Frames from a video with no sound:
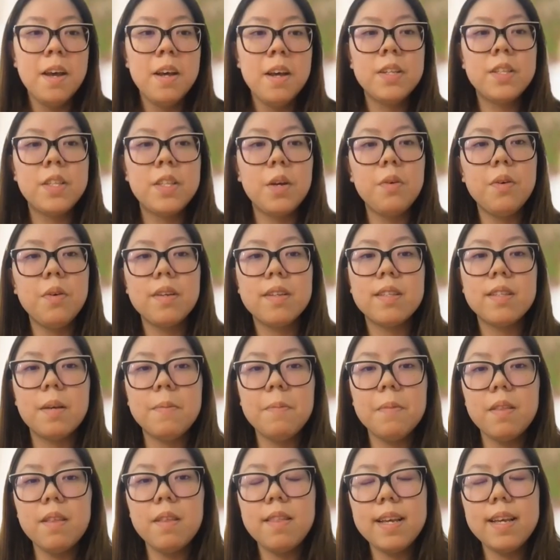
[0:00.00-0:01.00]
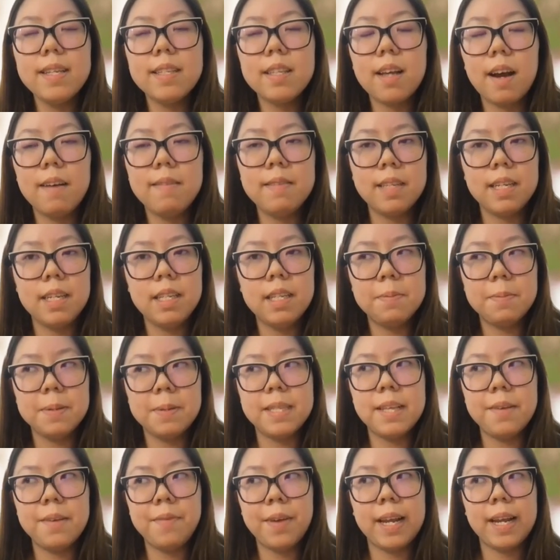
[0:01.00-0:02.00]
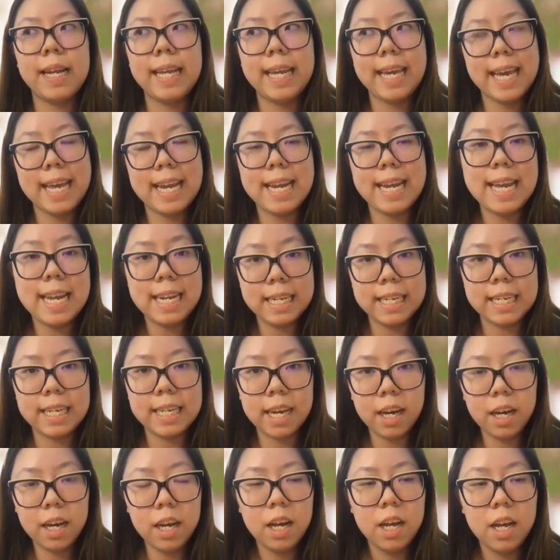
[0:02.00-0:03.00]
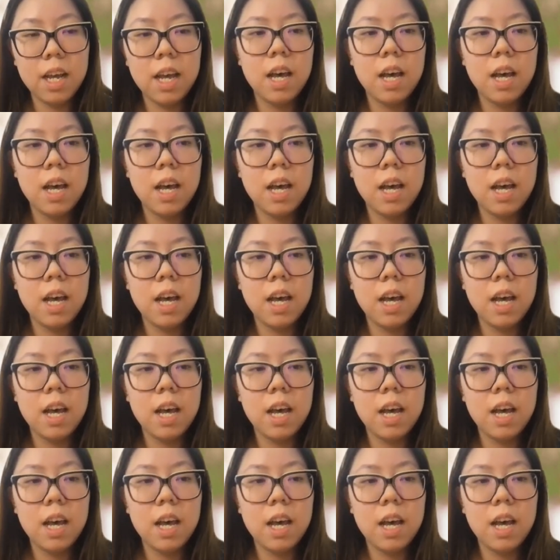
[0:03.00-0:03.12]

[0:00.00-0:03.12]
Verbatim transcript: So some of the things that I've seen specifically in India